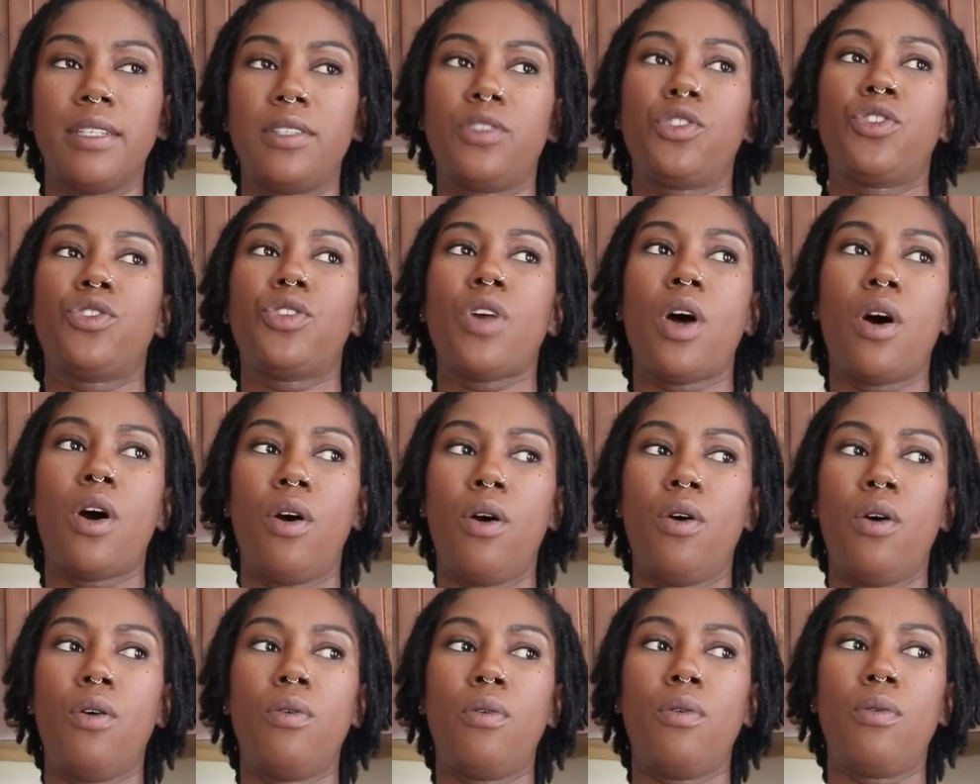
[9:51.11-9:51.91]

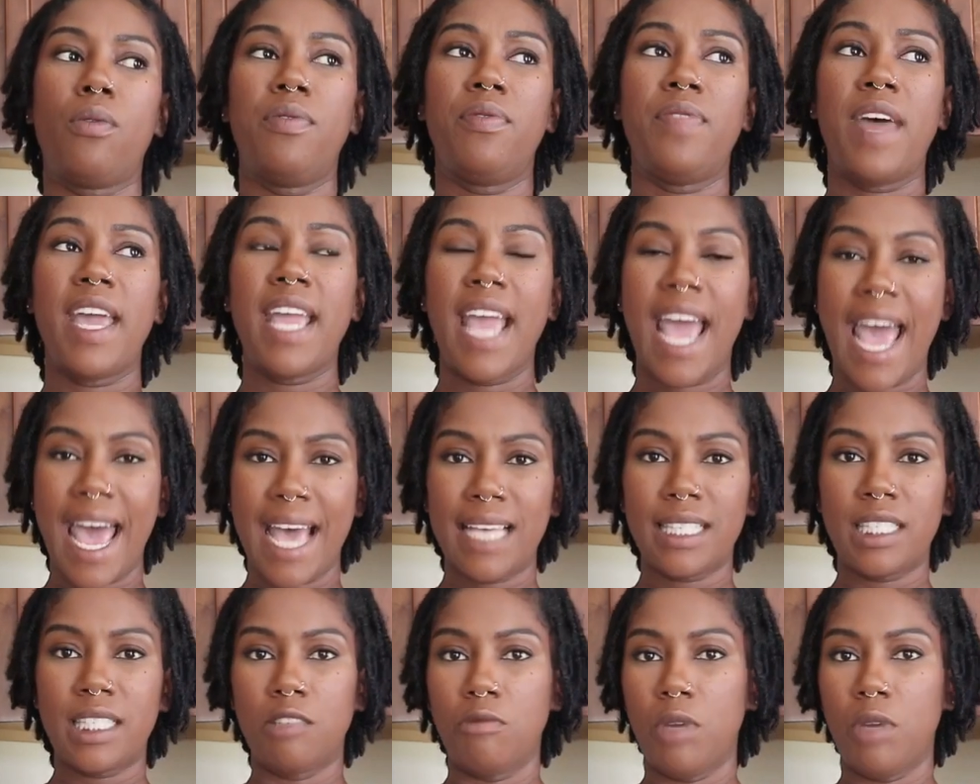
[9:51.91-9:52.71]
So they
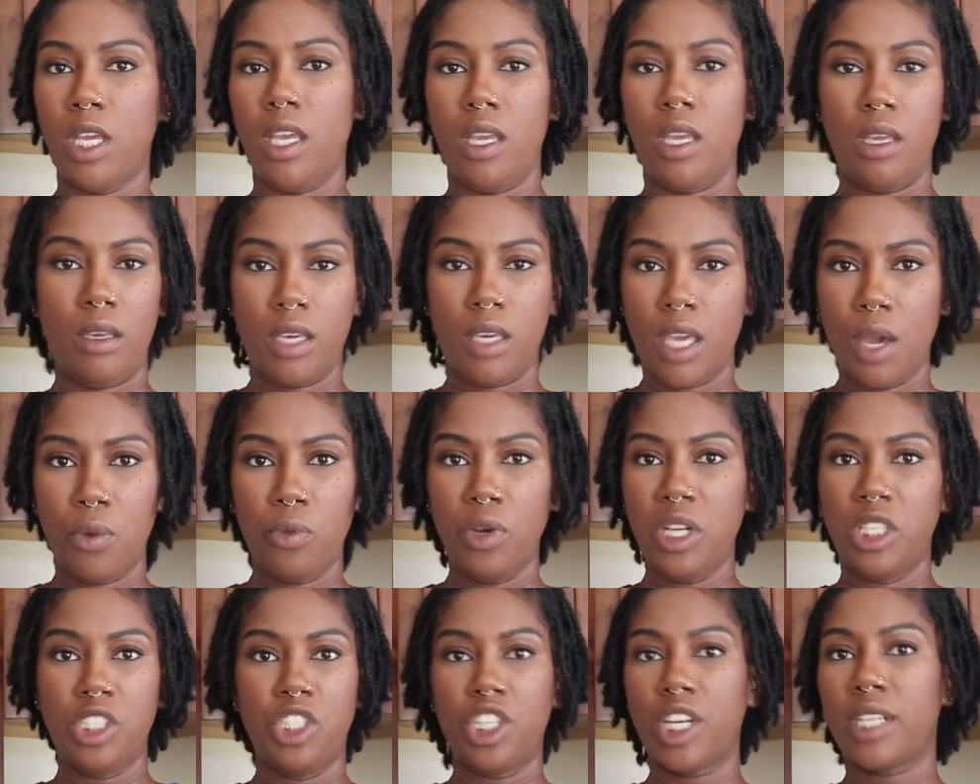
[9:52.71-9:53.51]
asked me, can
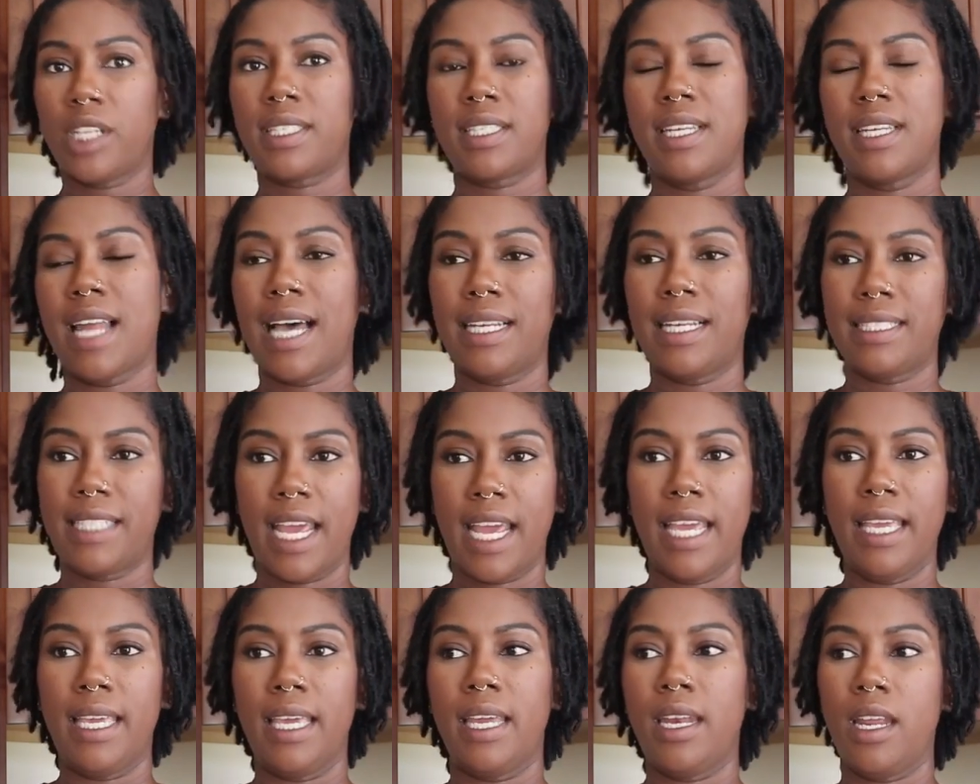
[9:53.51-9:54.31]
we just not
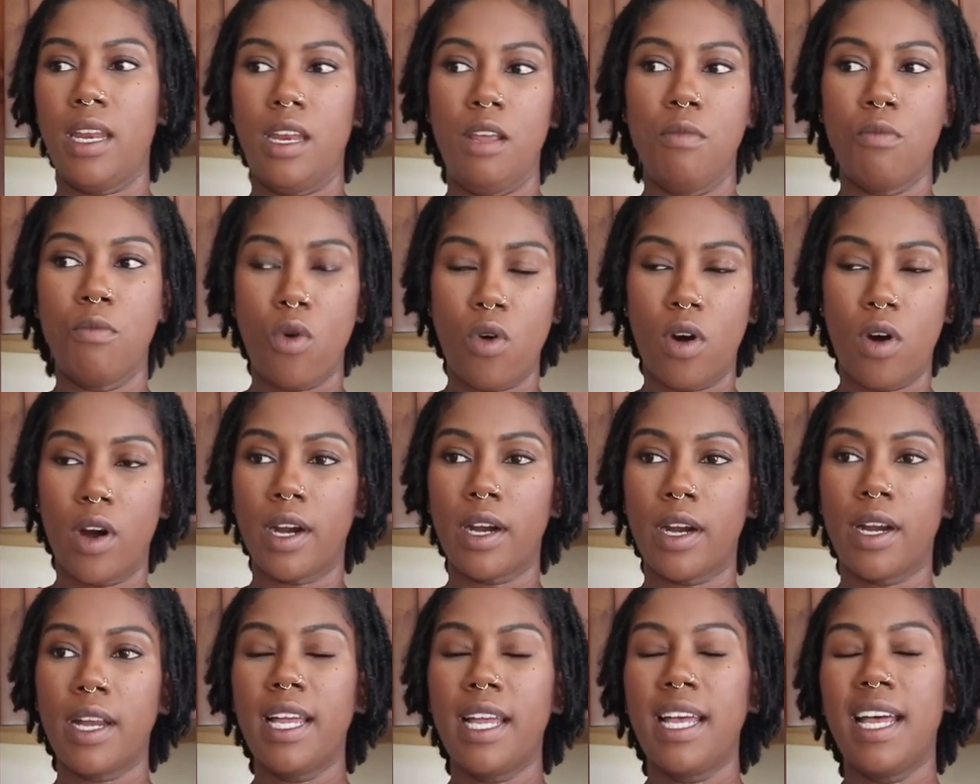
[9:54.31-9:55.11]
take it
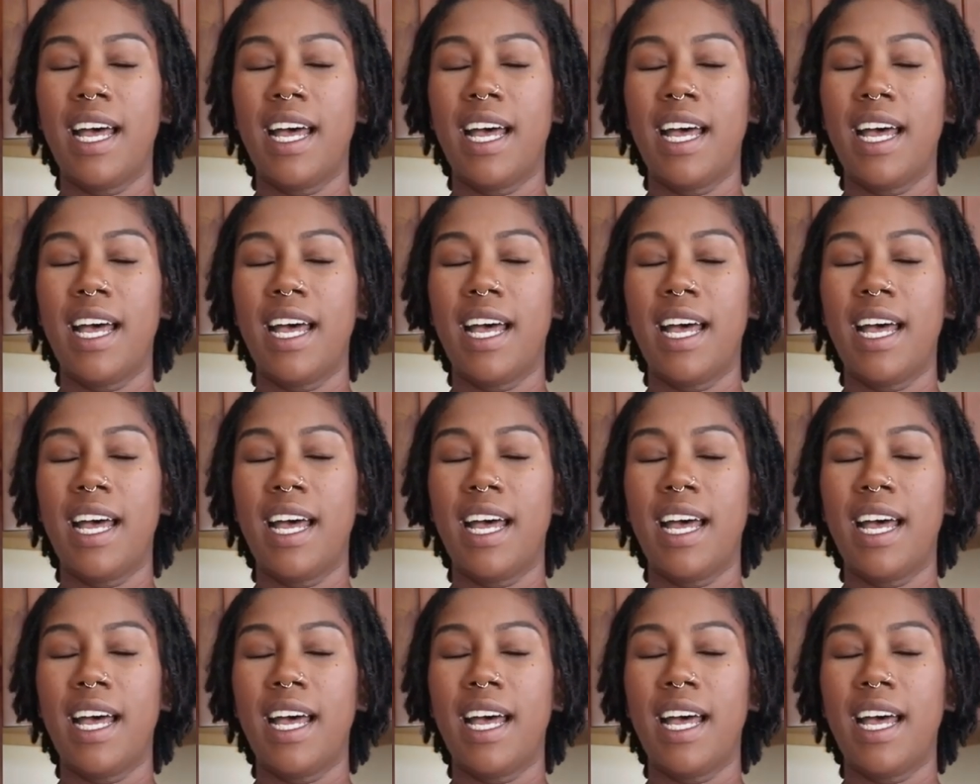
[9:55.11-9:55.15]
anymore?